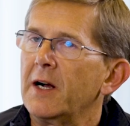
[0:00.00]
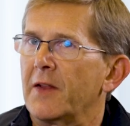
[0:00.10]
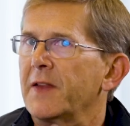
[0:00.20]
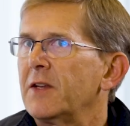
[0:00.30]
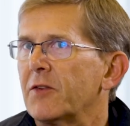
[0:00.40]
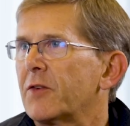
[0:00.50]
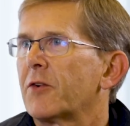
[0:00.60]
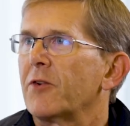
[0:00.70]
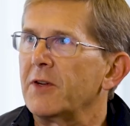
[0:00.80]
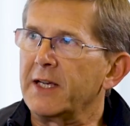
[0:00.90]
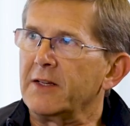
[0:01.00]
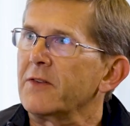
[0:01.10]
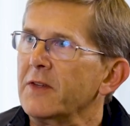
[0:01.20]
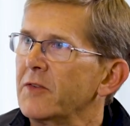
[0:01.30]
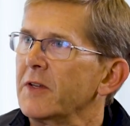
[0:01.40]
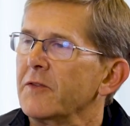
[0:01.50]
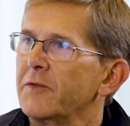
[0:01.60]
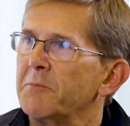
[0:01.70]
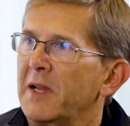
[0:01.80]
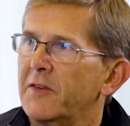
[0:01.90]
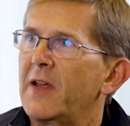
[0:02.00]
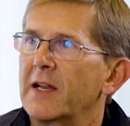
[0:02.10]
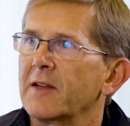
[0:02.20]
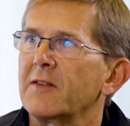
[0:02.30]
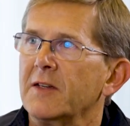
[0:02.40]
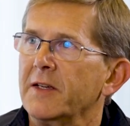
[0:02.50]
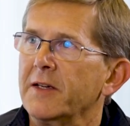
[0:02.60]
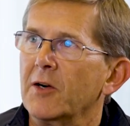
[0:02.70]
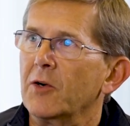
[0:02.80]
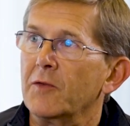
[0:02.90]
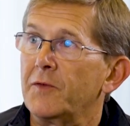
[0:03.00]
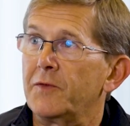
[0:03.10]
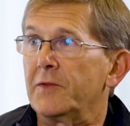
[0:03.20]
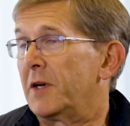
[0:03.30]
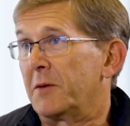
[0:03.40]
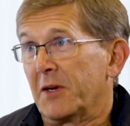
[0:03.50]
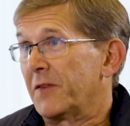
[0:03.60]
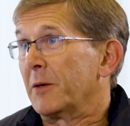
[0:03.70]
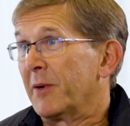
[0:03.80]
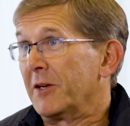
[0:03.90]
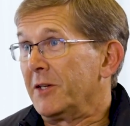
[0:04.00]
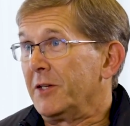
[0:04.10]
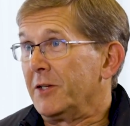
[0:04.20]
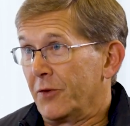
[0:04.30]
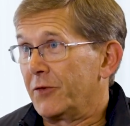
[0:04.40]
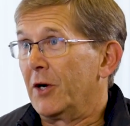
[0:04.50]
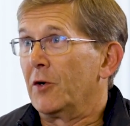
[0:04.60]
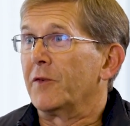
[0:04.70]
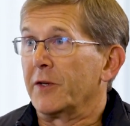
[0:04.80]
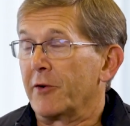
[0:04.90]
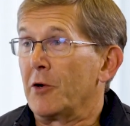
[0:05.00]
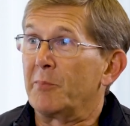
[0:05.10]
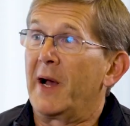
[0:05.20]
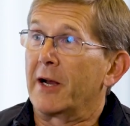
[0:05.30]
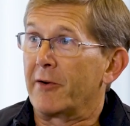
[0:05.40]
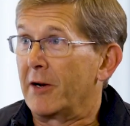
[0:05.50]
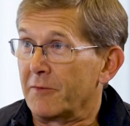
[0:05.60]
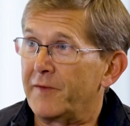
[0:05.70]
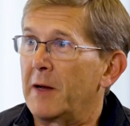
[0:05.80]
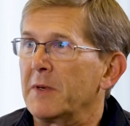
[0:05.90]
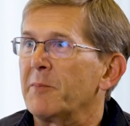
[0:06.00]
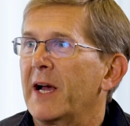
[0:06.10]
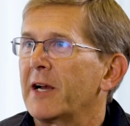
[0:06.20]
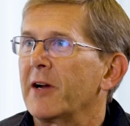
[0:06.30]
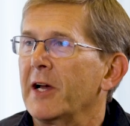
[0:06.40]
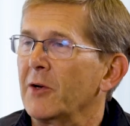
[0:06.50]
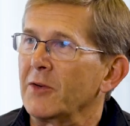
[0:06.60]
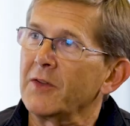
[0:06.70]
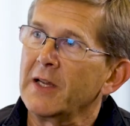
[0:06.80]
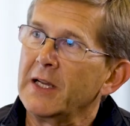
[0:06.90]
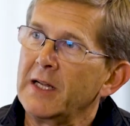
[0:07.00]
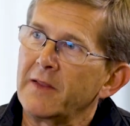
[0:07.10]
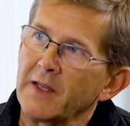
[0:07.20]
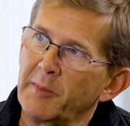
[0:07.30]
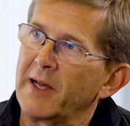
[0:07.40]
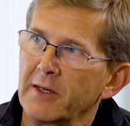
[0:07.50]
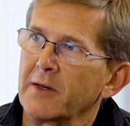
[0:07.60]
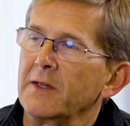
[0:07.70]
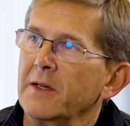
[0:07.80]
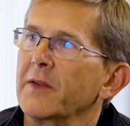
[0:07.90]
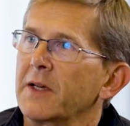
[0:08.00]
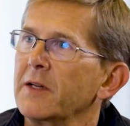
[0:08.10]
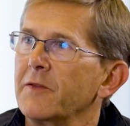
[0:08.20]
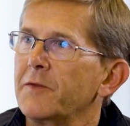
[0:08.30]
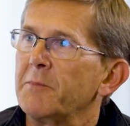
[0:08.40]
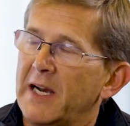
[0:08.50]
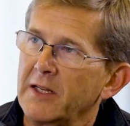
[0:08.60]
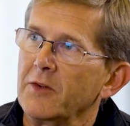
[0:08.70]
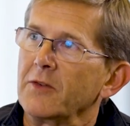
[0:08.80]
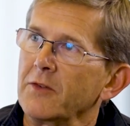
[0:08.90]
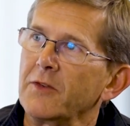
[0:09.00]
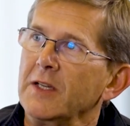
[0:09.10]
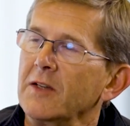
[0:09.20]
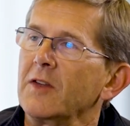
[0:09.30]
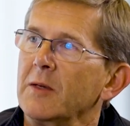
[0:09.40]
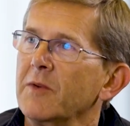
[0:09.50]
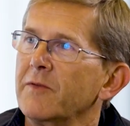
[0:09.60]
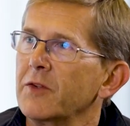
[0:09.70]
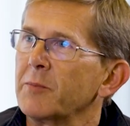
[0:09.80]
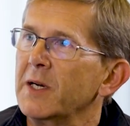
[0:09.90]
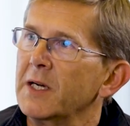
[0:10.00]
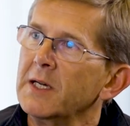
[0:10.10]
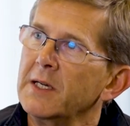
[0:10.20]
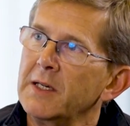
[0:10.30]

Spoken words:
I think it just creates this kind of mentality of, I think about yourself and your own background and family background. Think about a lot of the other kind of managers and senior team at Visma.